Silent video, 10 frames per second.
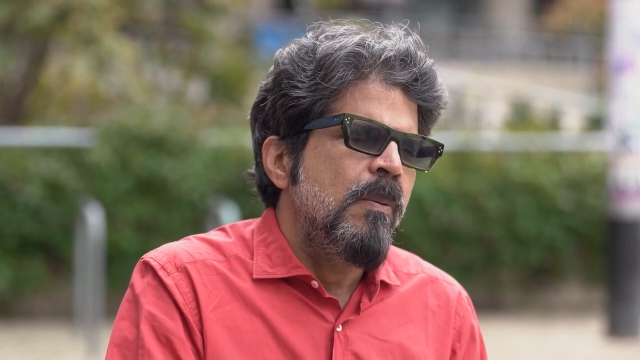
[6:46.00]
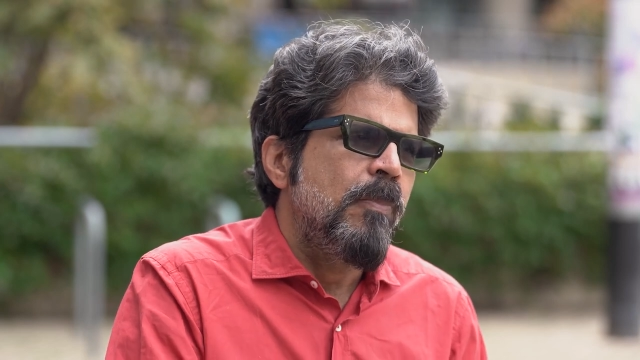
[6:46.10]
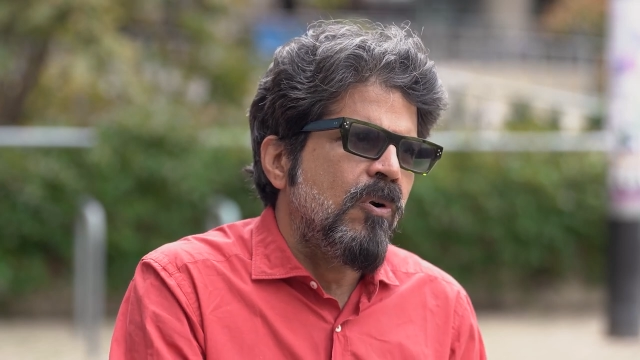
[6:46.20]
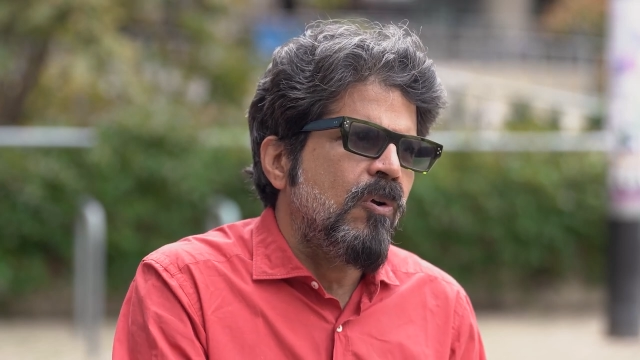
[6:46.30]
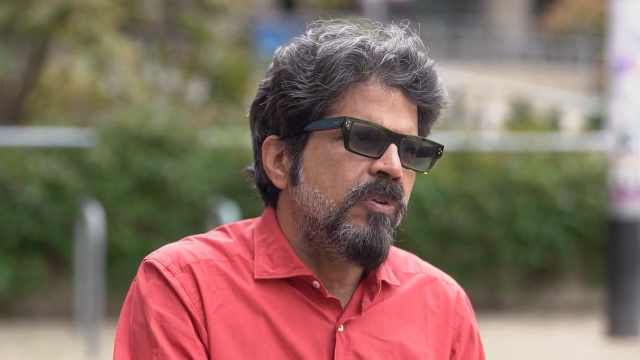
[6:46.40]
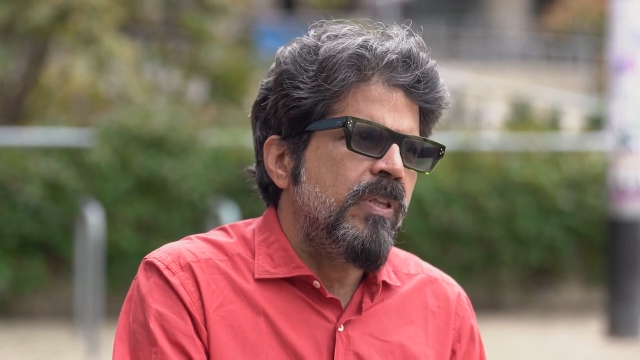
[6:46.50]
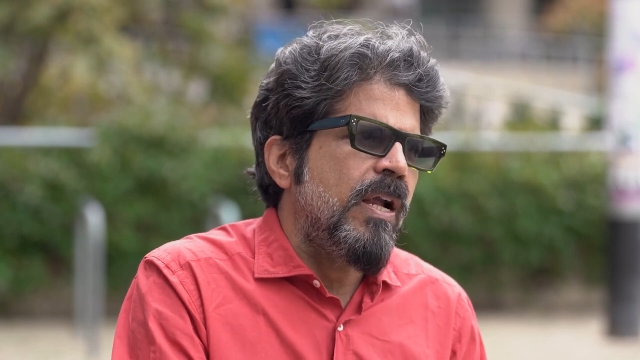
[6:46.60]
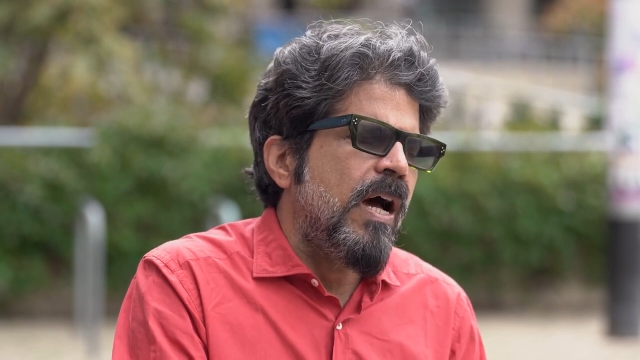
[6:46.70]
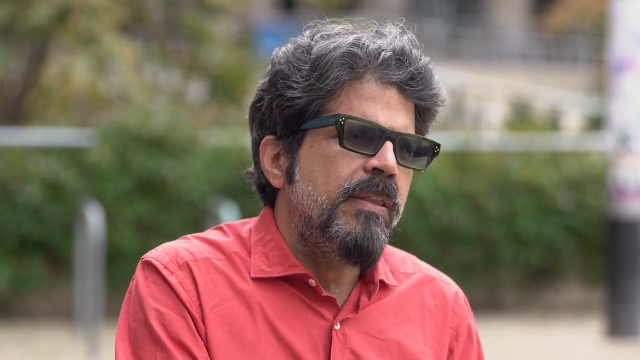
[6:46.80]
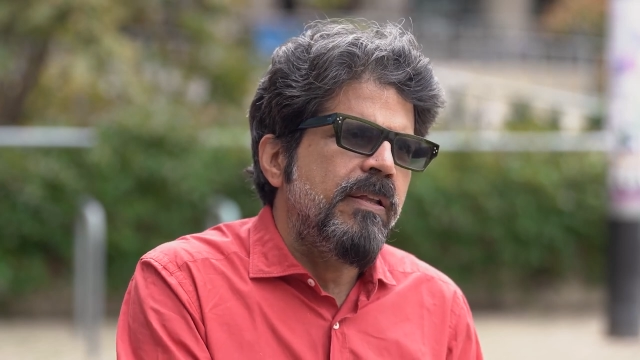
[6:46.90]
but also there
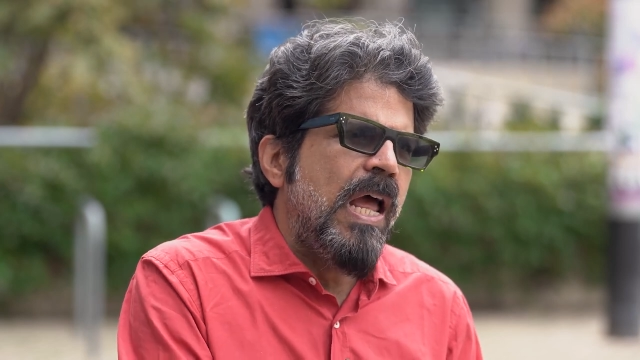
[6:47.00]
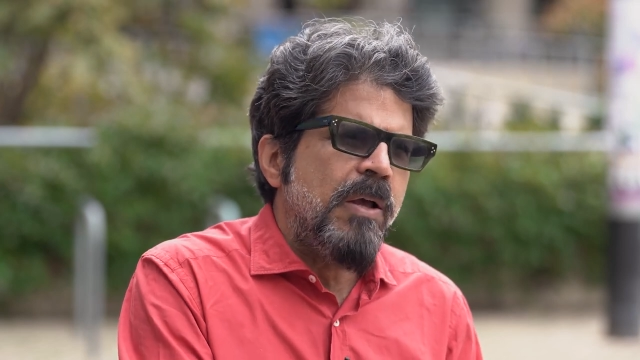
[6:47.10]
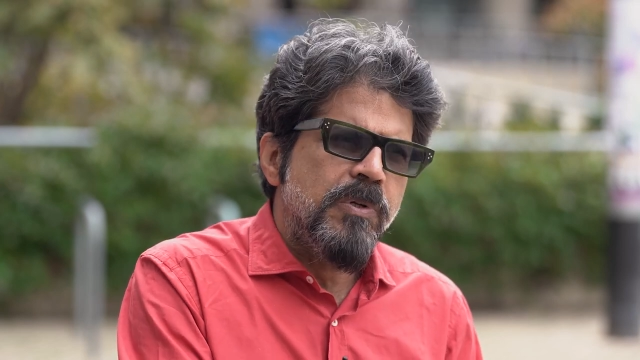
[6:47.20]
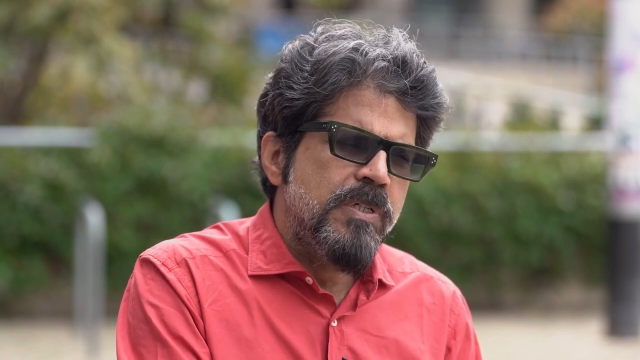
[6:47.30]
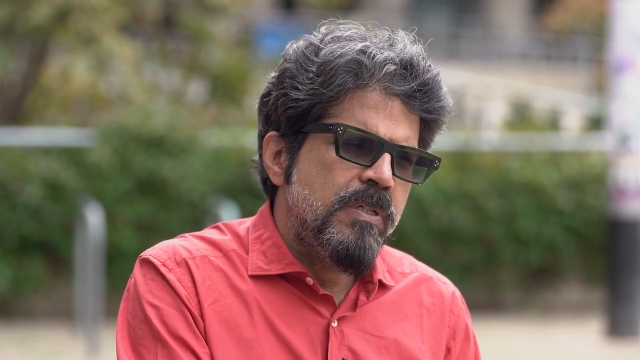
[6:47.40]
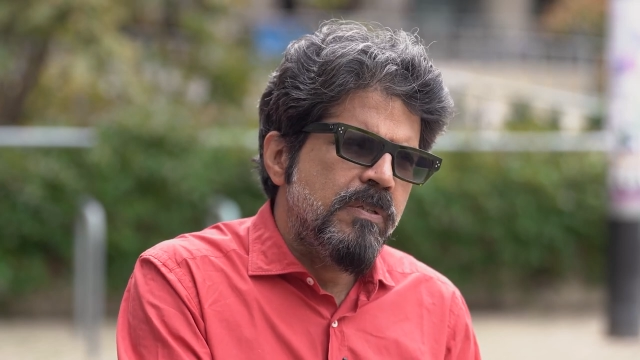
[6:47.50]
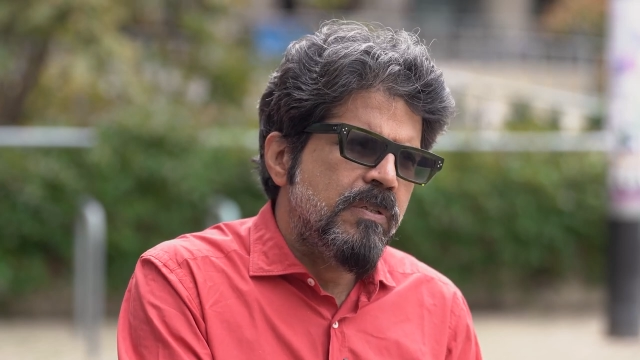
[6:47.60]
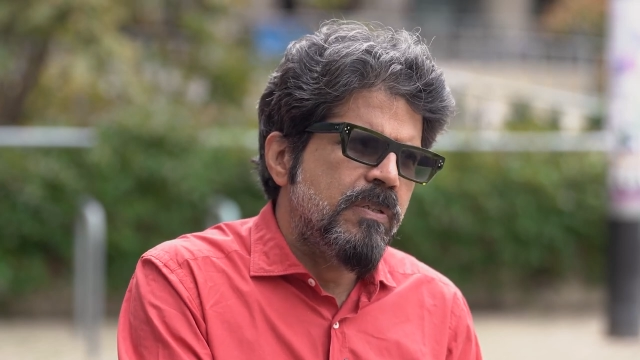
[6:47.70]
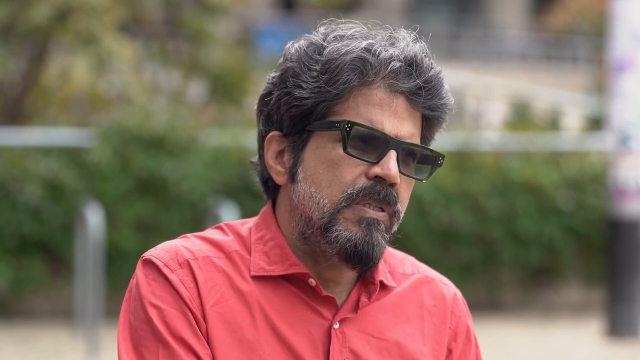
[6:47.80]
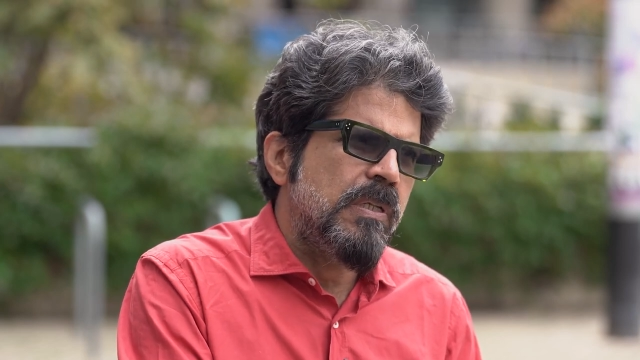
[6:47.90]
are other
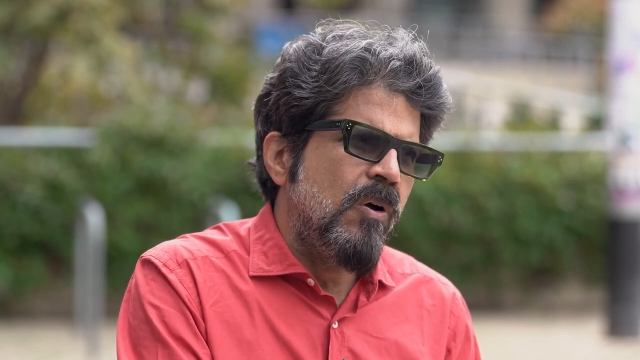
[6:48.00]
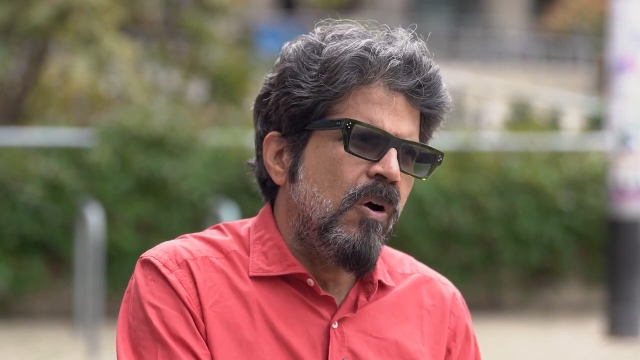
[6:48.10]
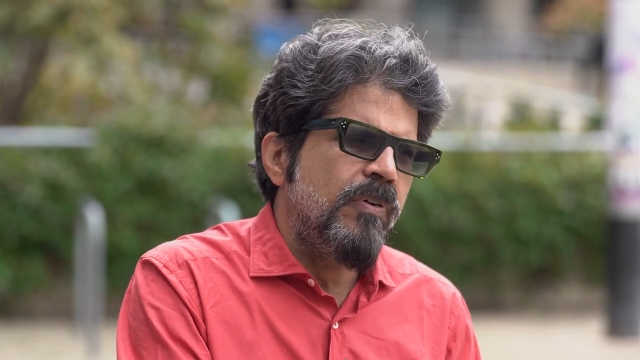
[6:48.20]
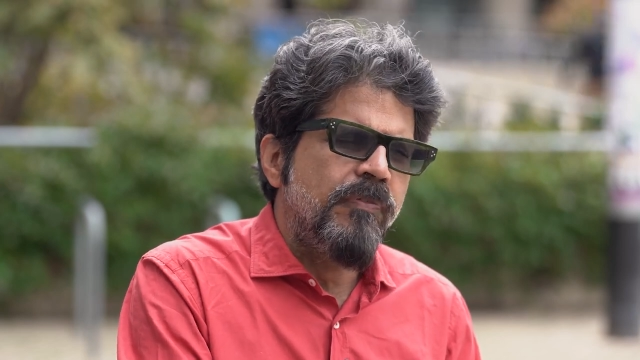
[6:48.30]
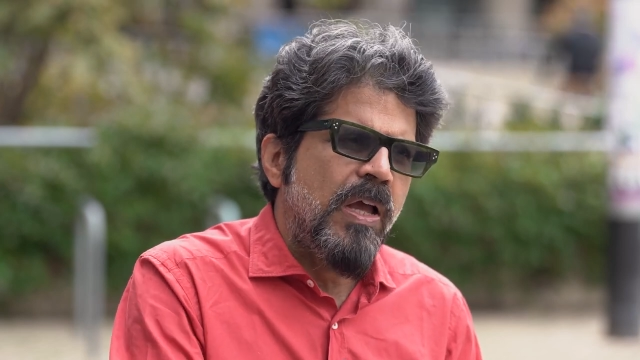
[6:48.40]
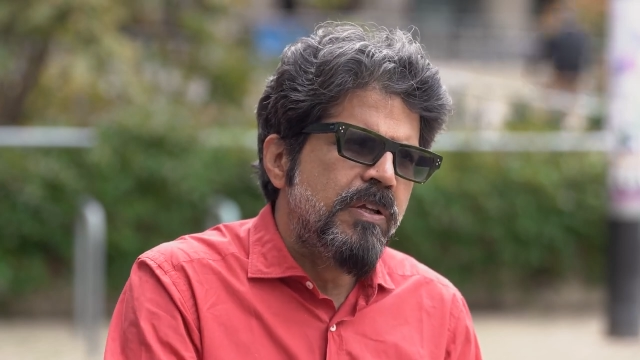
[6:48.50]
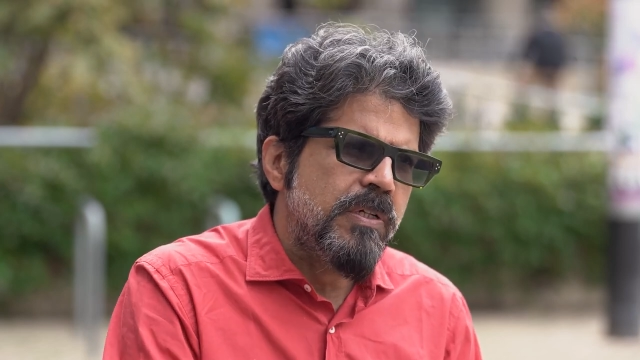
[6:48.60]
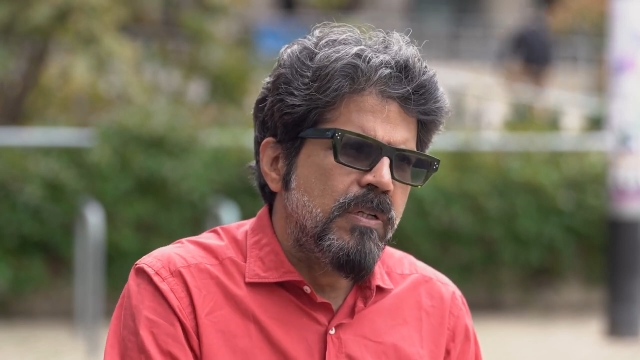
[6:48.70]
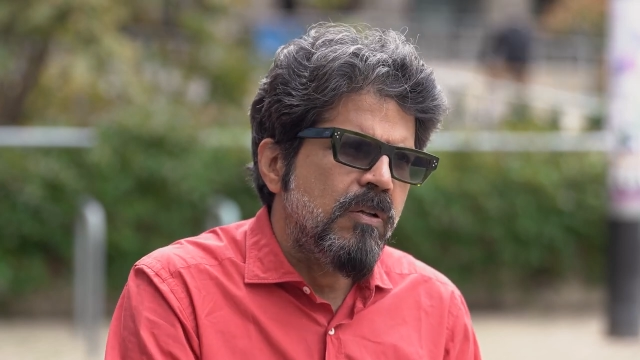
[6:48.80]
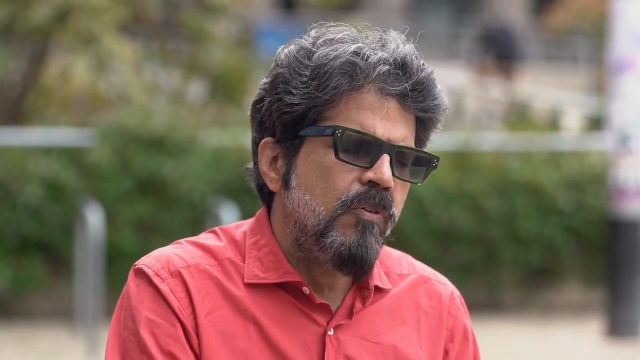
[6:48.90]
languages of affection,